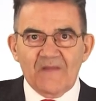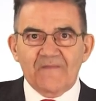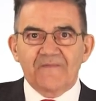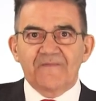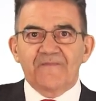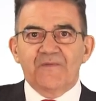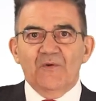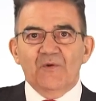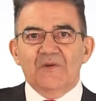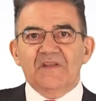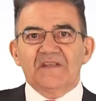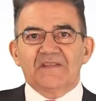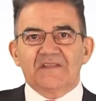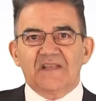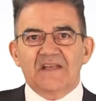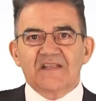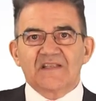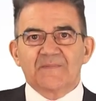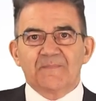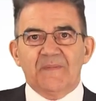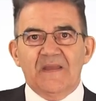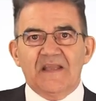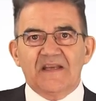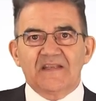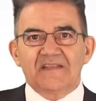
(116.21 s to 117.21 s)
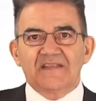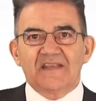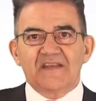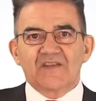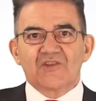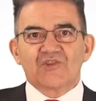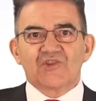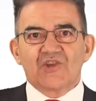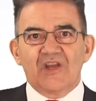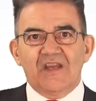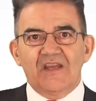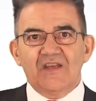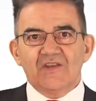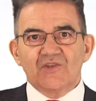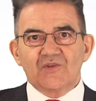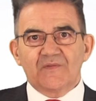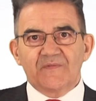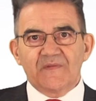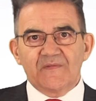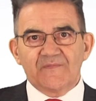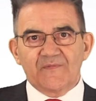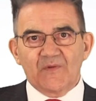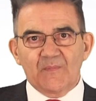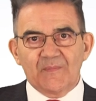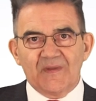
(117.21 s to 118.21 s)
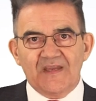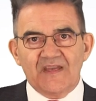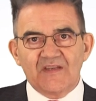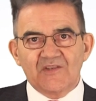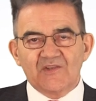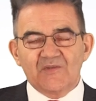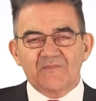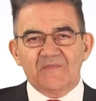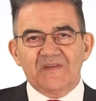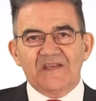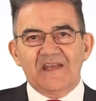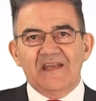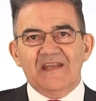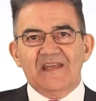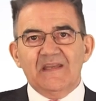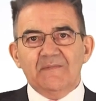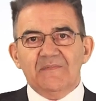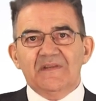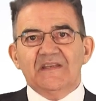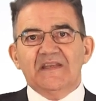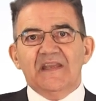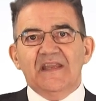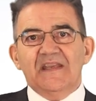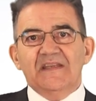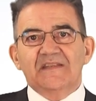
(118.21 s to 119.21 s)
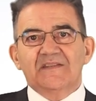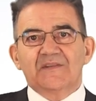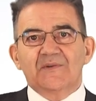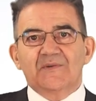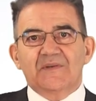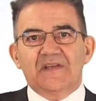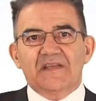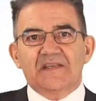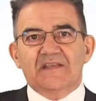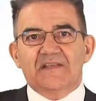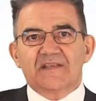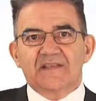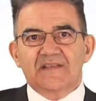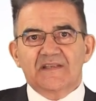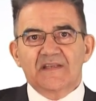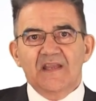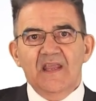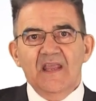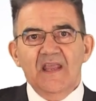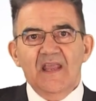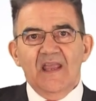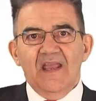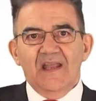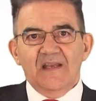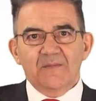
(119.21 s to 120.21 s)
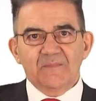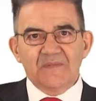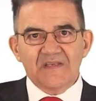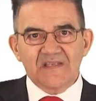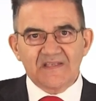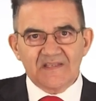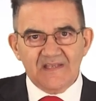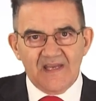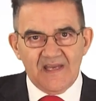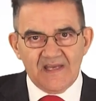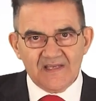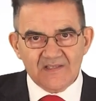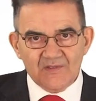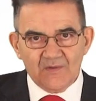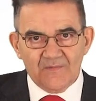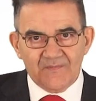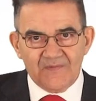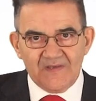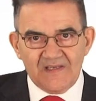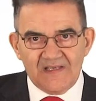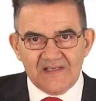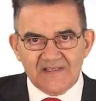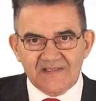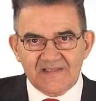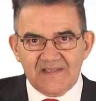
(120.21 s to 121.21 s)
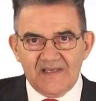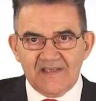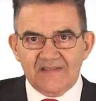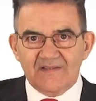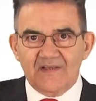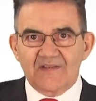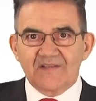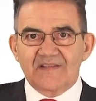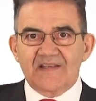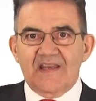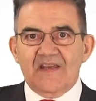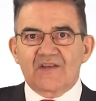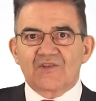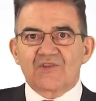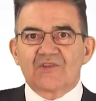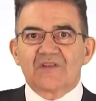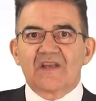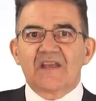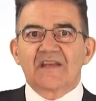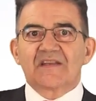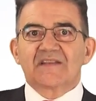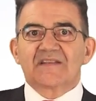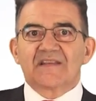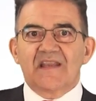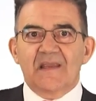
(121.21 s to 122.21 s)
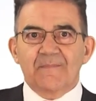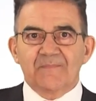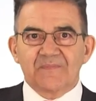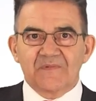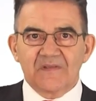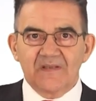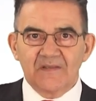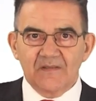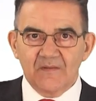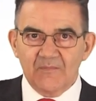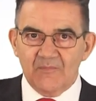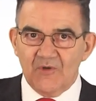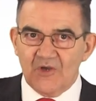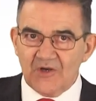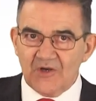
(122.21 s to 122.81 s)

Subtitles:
A fully transparent exchange of information will eliminate the risks and mistakes of real estate transaction, except the